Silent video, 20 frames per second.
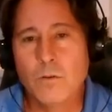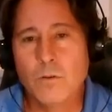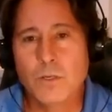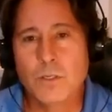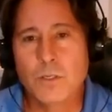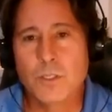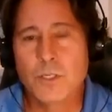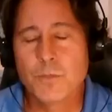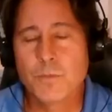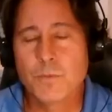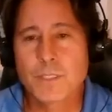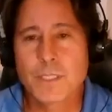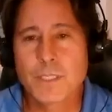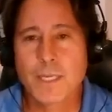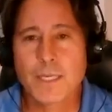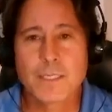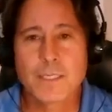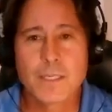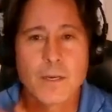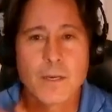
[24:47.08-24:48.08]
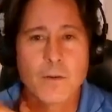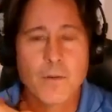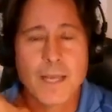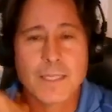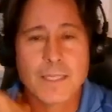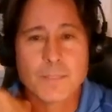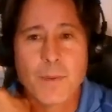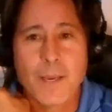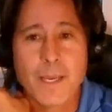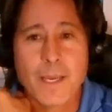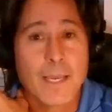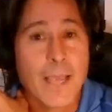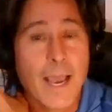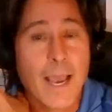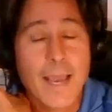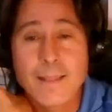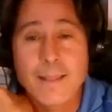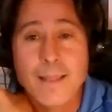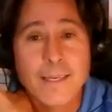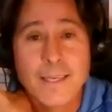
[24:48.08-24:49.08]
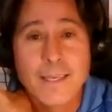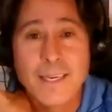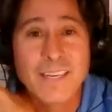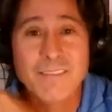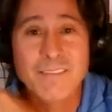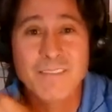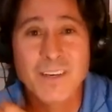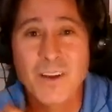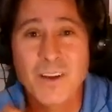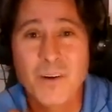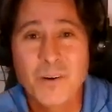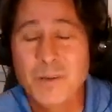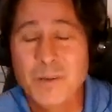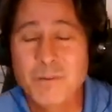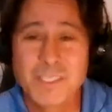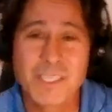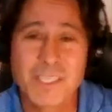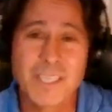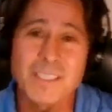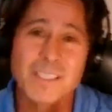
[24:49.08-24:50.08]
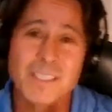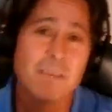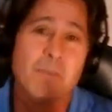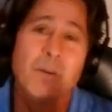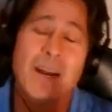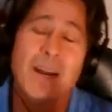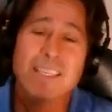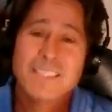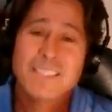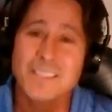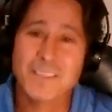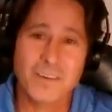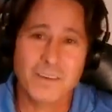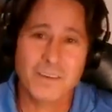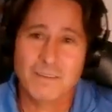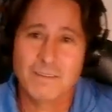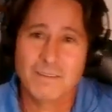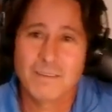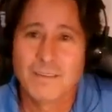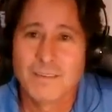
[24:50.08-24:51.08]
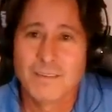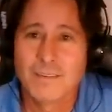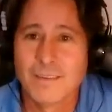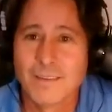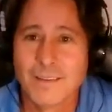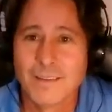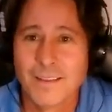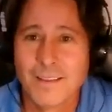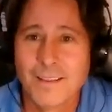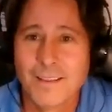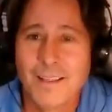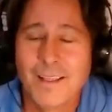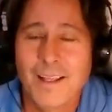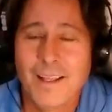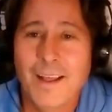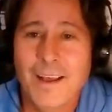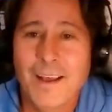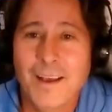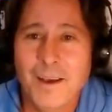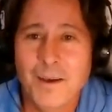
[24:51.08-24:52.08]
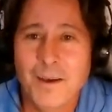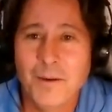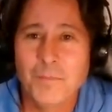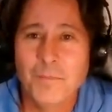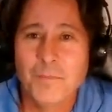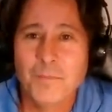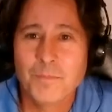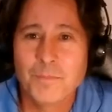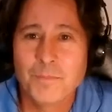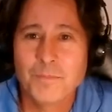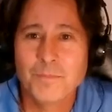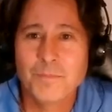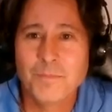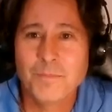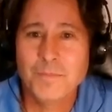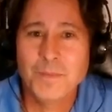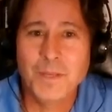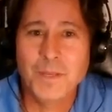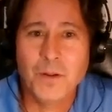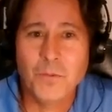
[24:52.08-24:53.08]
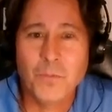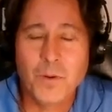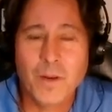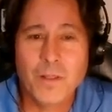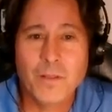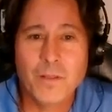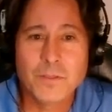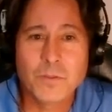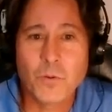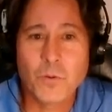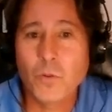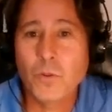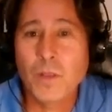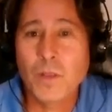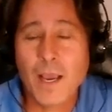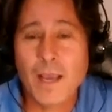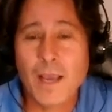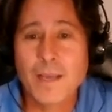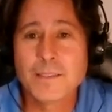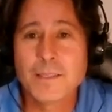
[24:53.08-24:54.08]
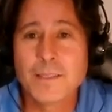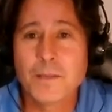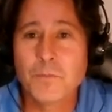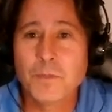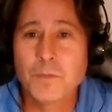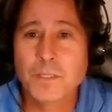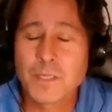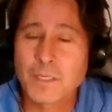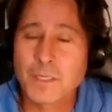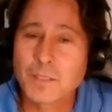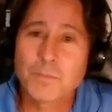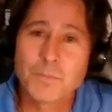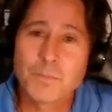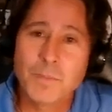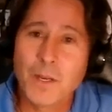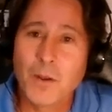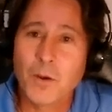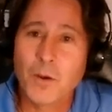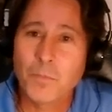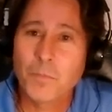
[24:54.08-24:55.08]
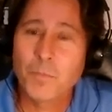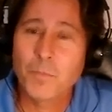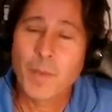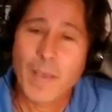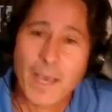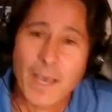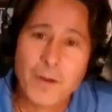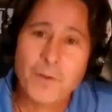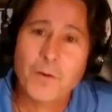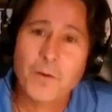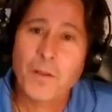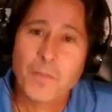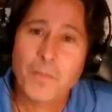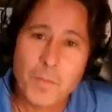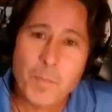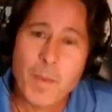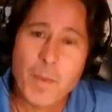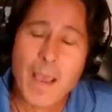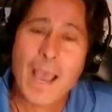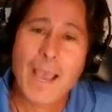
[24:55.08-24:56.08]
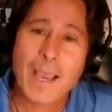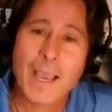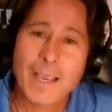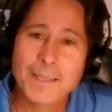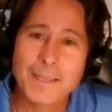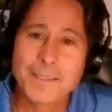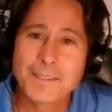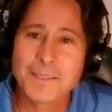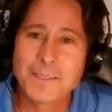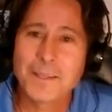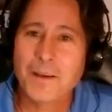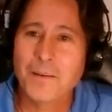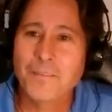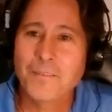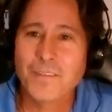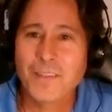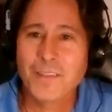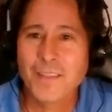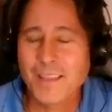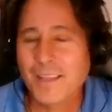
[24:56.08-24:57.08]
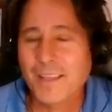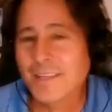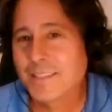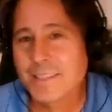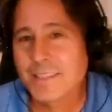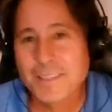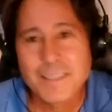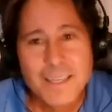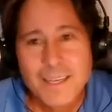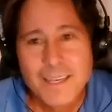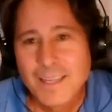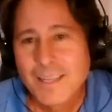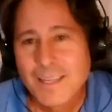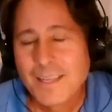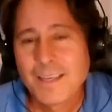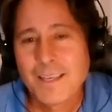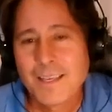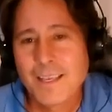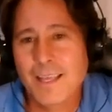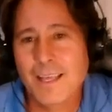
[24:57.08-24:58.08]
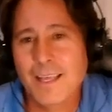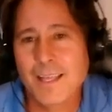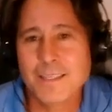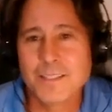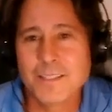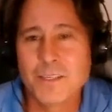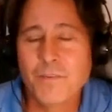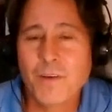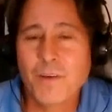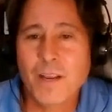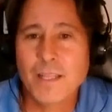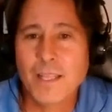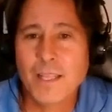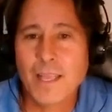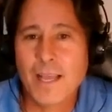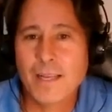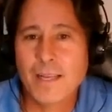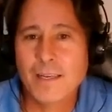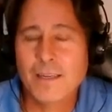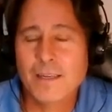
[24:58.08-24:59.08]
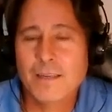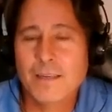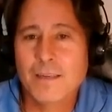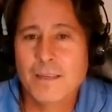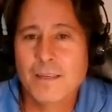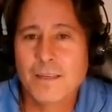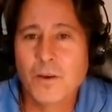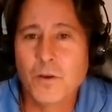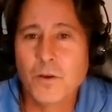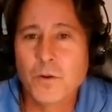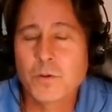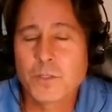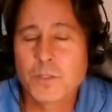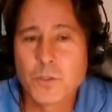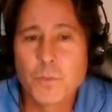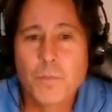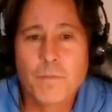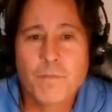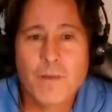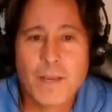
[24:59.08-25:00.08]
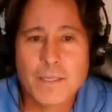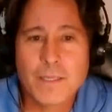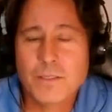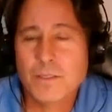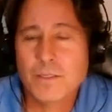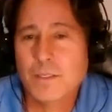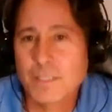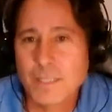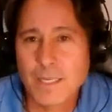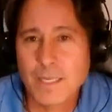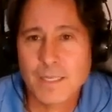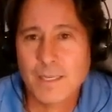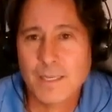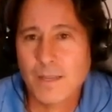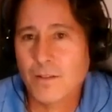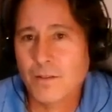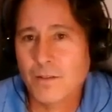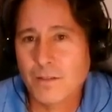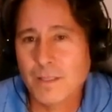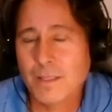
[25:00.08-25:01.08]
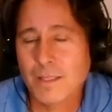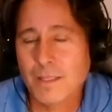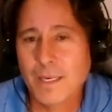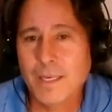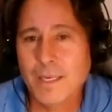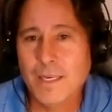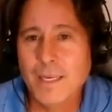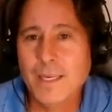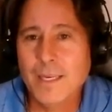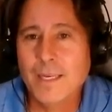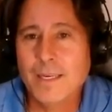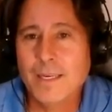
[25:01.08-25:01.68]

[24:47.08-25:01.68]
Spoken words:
she was sexually harassed by a guy that didn't even know he was sexually harassing her. One of those old guys that would just, pat her on the back and stuff and things. And she finally had to go to her supervisor to tell that he needed